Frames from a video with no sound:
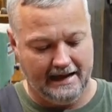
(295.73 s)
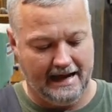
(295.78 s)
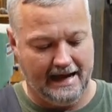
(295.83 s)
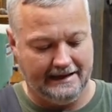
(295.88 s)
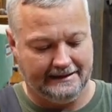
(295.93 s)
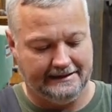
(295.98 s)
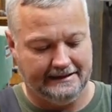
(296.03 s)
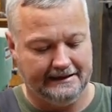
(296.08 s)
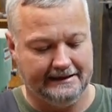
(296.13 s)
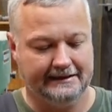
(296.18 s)

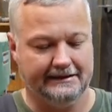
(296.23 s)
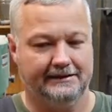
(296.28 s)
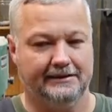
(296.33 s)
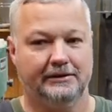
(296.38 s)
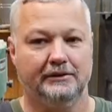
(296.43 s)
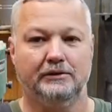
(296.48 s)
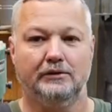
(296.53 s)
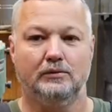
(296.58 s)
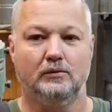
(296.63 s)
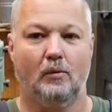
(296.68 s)
I tend
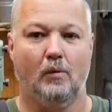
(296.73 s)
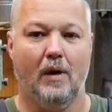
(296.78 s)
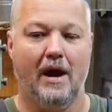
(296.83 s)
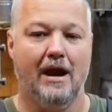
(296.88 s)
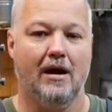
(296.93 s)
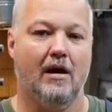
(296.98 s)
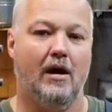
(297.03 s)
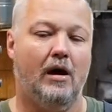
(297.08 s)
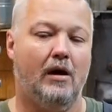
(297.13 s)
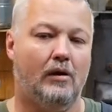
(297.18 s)
to
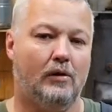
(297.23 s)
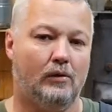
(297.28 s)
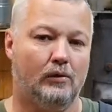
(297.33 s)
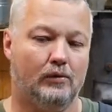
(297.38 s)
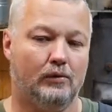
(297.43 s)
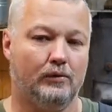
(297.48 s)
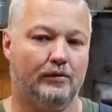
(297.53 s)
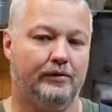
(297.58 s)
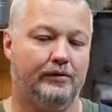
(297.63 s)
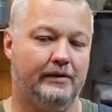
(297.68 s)
wear
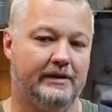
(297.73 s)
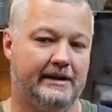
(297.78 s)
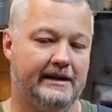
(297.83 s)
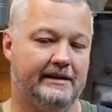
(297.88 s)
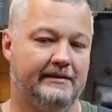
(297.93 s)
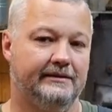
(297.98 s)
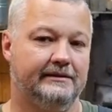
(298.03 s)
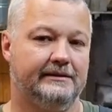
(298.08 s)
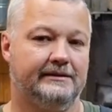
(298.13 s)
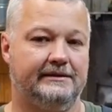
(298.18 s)
holes
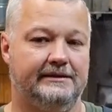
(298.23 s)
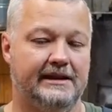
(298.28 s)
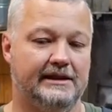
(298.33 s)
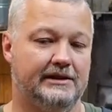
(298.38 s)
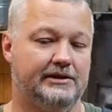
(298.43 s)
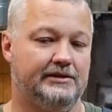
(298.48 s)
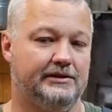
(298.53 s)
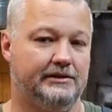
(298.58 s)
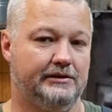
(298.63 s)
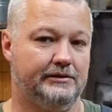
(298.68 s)
in
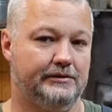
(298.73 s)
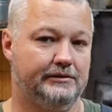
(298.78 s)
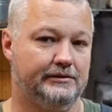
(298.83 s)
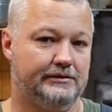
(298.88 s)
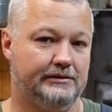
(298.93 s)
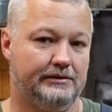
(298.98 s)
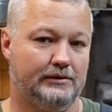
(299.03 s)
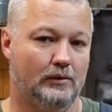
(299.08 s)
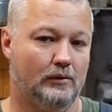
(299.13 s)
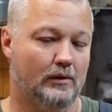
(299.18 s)
tennis
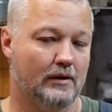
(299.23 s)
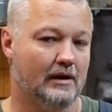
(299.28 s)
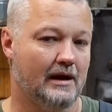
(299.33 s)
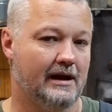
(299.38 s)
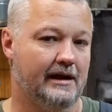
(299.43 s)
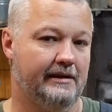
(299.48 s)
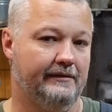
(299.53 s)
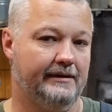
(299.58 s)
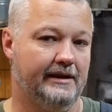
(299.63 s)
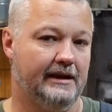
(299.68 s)
shoes to where
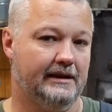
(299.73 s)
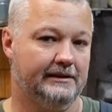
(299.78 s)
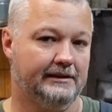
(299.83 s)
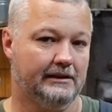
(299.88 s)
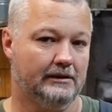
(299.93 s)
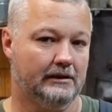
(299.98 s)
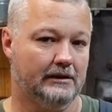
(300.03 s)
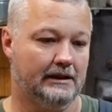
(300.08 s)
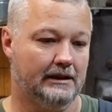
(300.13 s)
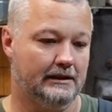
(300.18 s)
I have that
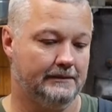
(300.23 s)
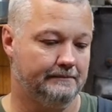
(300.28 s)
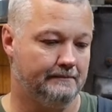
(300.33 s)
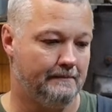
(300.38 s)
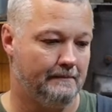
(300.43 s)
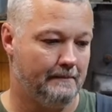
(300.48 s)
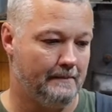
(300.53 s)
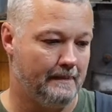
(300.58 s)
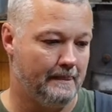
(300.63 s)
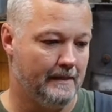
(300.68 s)
little, uh,
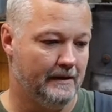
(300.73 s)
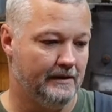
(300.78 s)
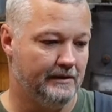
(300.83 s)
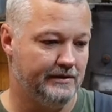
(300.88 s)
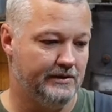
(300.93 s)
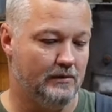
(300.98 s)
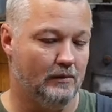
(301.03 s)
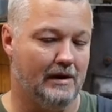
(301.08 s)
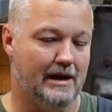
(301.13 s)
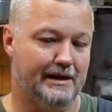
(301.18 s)

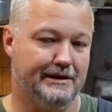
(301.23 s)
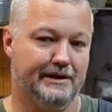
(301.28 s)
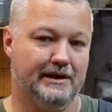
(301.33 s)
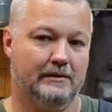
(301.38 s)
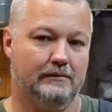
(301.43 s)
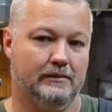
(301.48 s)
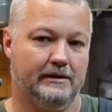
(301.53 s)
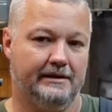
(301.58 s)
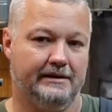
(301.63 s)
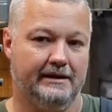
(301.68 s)
you wind
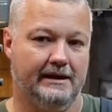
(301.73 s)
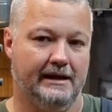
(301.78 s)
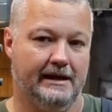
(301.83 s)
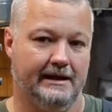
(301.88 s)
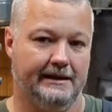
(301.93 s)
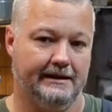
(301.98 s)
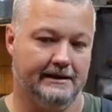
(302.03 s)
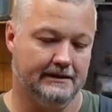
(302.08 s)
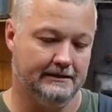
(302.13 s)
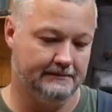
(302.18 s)
up with
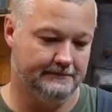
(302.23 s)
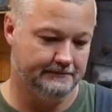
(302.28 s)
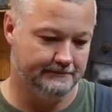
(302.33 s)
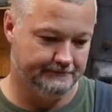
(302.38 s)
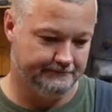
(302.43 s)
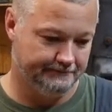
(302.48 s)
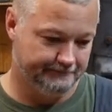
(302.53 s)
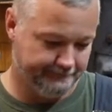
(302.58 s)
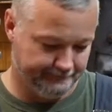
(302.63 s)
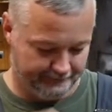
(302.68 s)
that uh,
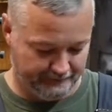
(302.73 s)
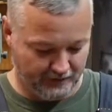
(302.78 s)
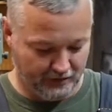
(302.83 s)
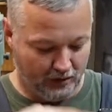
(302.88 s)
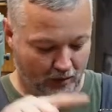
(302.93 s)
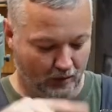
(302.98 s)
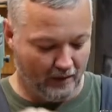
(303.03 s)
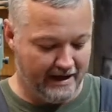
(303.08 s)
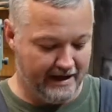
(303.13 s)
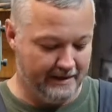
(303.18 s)

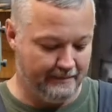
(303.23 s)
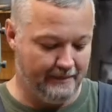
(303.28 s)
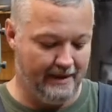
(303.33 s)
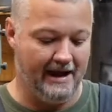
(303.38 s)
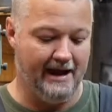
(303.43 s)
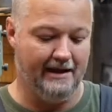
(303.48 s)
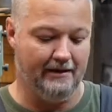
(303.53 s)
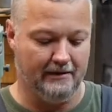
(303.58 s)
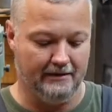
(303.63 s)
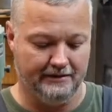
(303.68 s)
grid
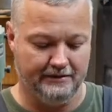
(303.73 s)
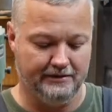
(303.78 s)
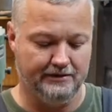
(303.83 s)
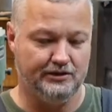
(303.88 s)
pattern